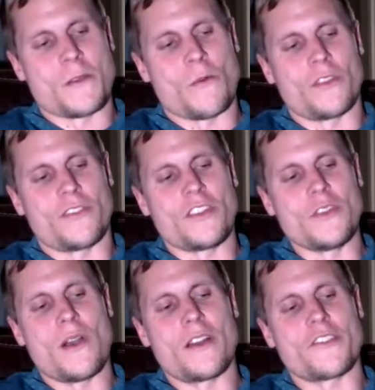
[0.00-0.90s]
was
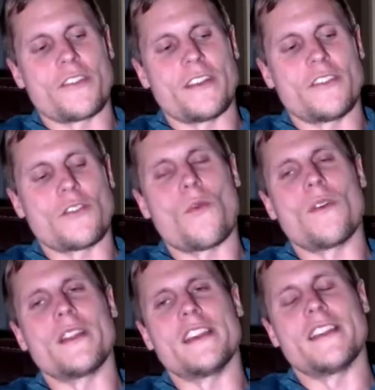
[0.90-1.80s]

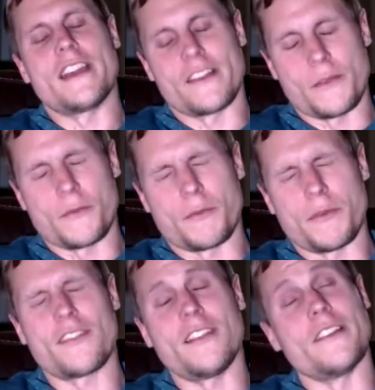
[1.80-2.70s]
220 nanograms per
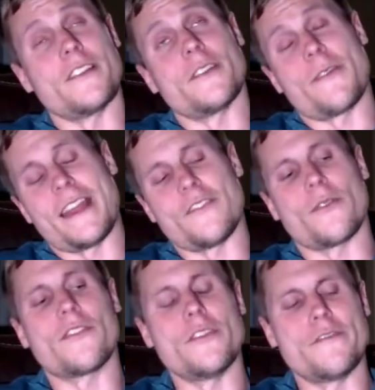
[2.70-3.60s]
deciliter, and the range
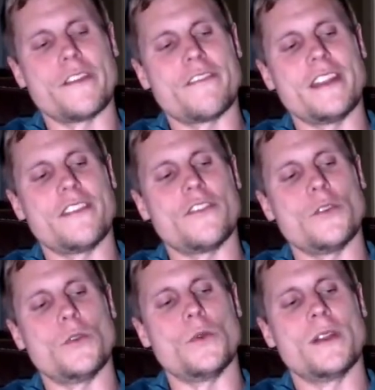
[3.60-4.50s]
was 250
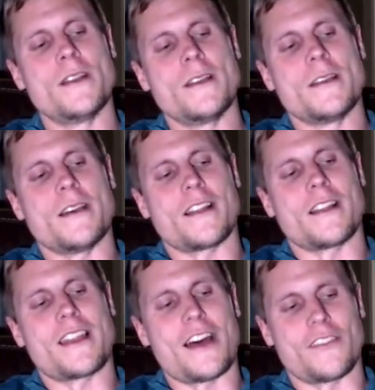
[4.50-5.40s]
to
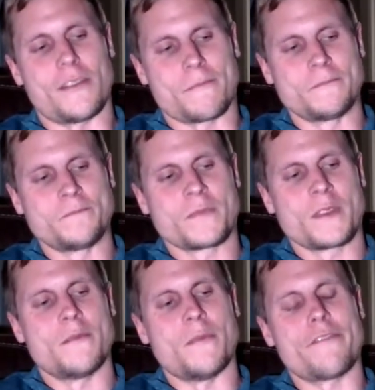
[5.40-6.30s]
1,000.
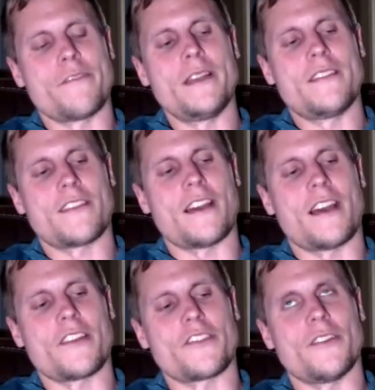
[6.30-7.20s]
My free
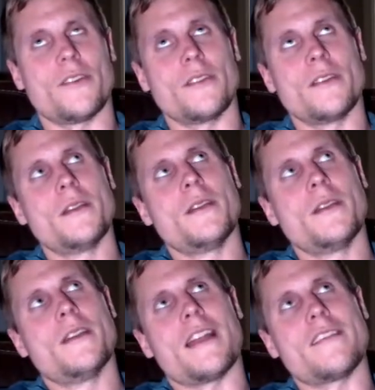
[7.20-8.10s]
testosterone
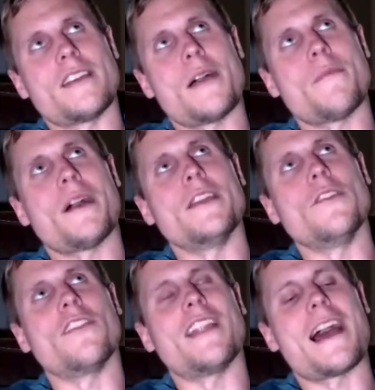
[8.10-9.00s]
at the time I
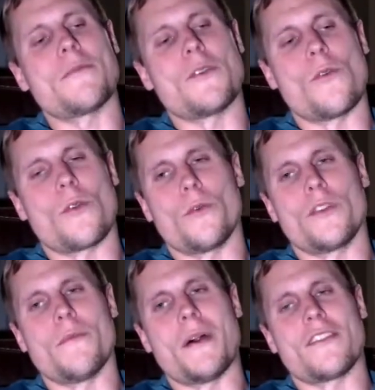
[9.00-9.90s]
used LabCorp
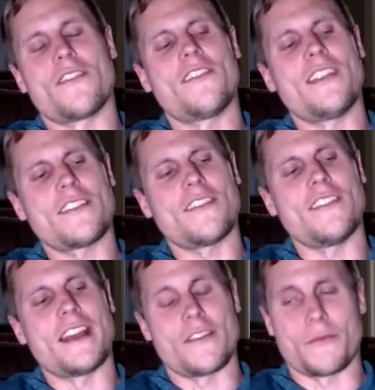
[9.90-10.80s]
was about 6
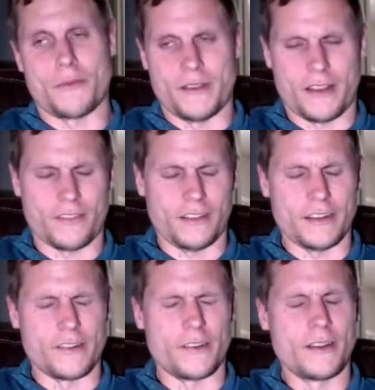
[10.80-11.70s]
nanograms per
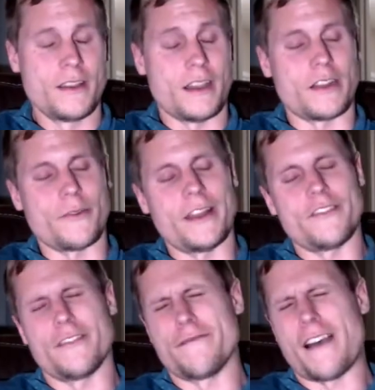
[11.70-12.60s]
deciliter on a
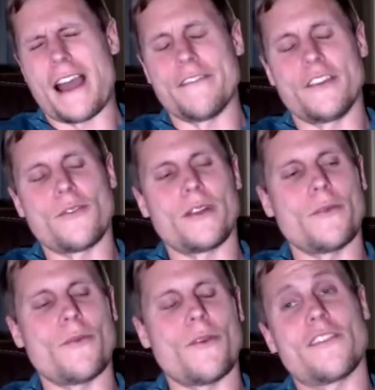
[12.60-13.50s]
range of 5 to
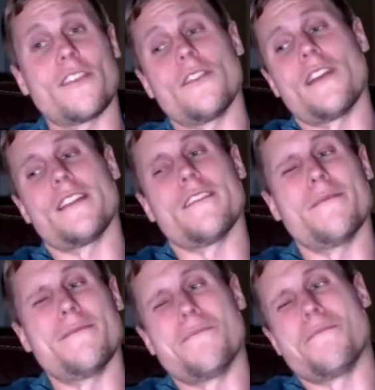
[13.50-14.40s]
21. So it was on the
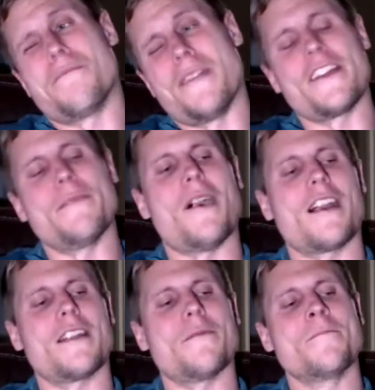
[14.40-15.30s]
very
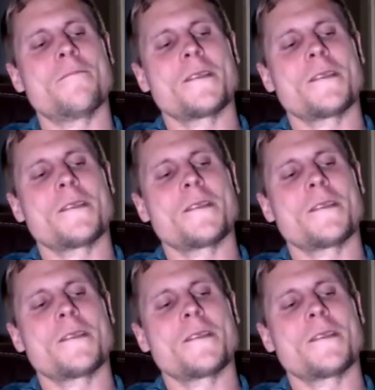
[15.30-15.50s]
bottom.